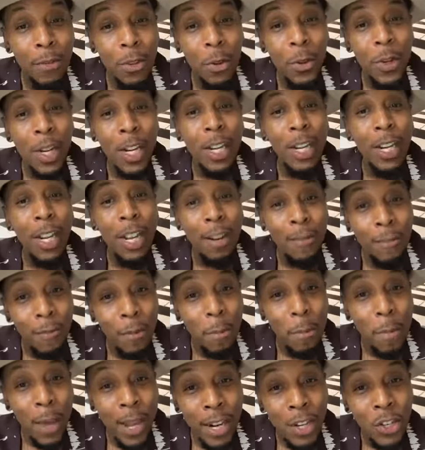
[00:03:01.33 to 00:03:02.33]
if you need
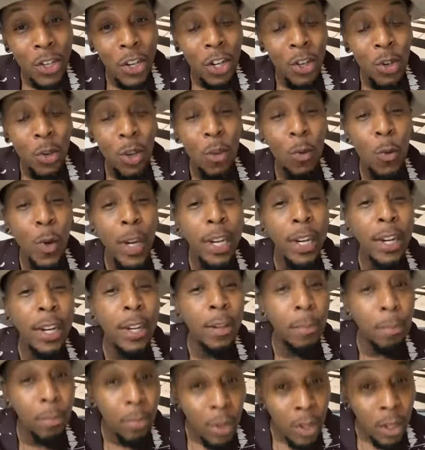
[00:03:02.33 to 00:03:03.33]
information, you can read it
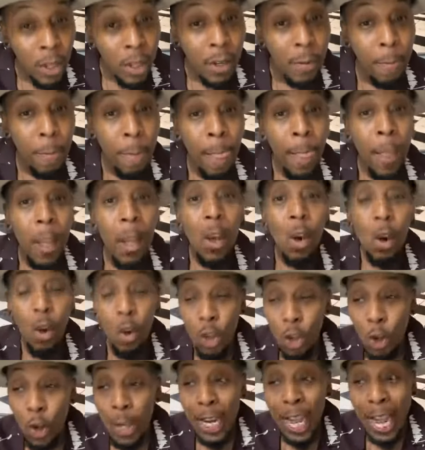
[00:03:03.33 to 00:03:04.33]
in the book,
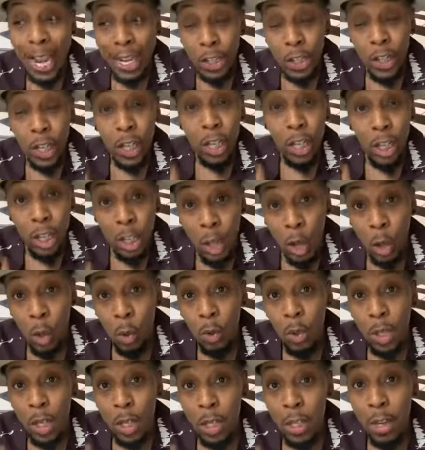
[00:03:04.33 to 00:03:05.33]
or you can actually
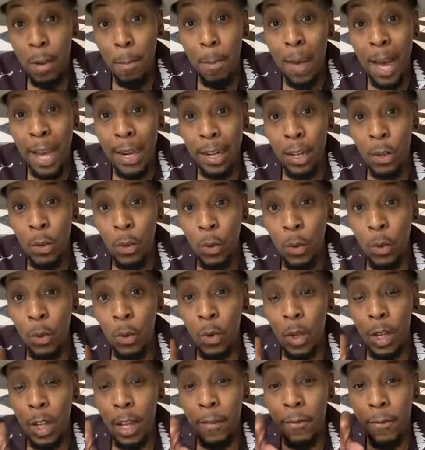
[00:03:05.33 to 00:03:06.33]
go to somebody
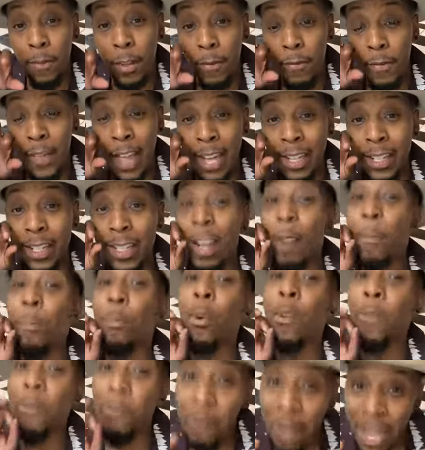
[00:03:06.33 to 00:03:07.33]
who, if, if that's their
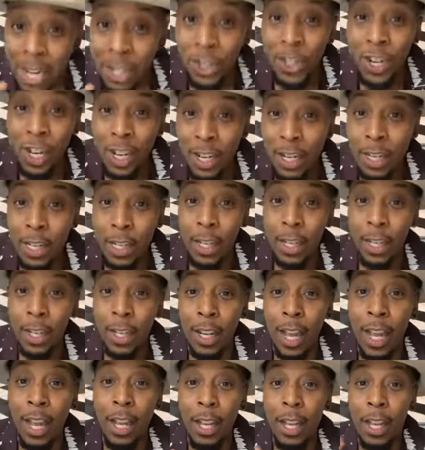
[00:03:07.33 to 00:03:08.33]
profession,
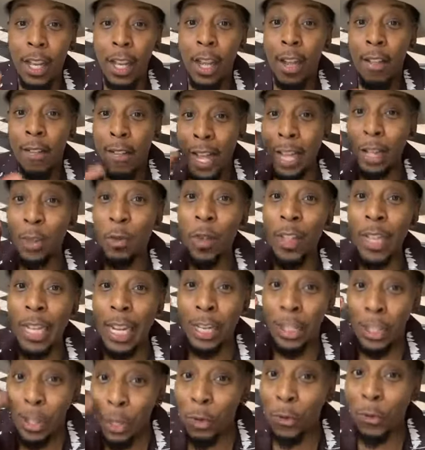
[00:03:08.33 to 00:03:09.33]
like that's what
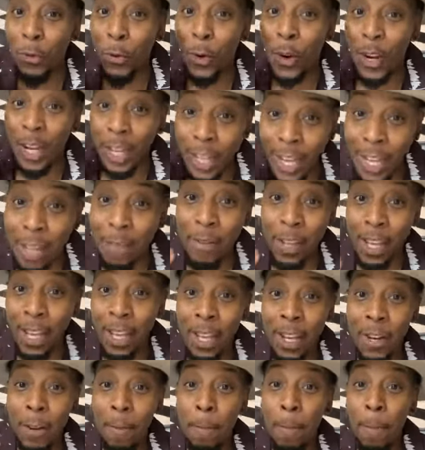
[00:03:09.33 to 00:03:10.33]
they do for a
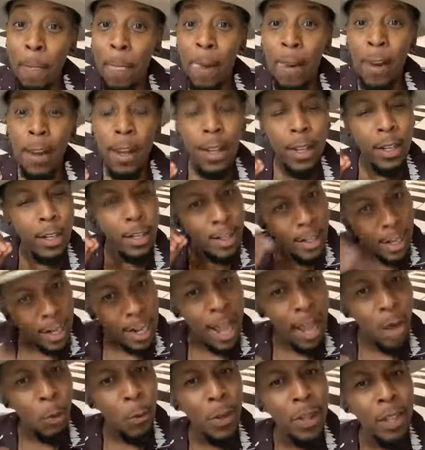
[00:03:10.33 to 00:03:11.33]
living, sit
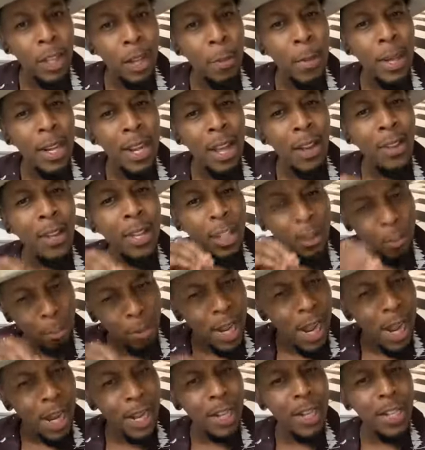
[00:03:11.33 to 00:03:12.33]
down with them and they'll
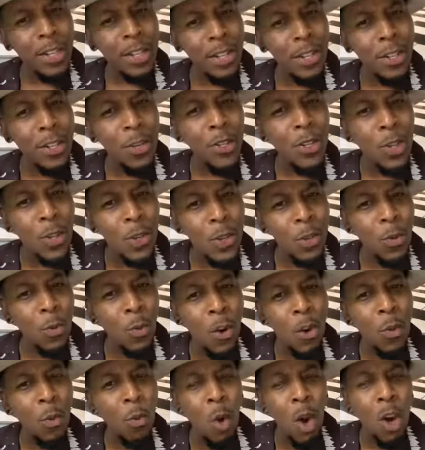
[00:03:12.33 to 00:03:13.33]
explain it to you so you
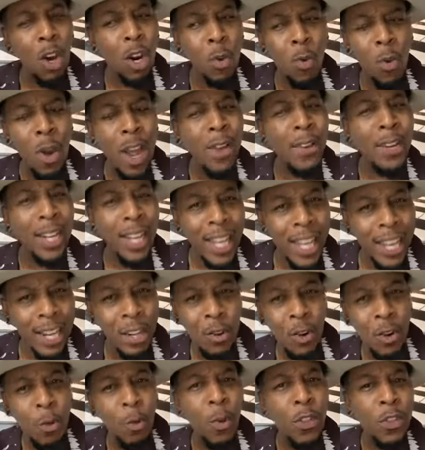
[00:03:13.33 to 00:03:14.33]
won't walk around
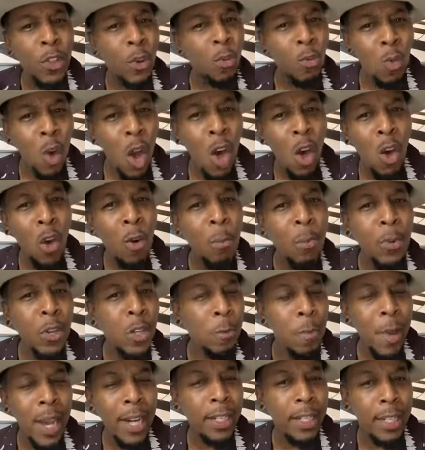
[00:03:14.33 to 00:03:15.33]
ignorant with the wrong
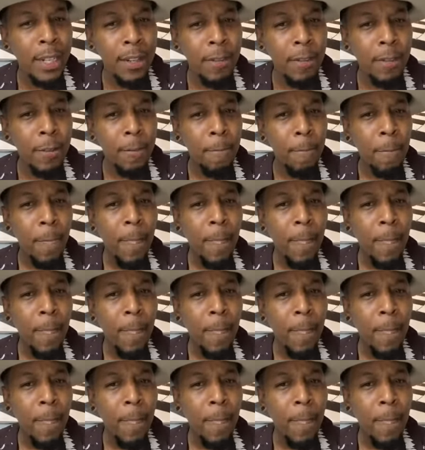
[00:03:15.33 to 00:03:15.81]
perspective.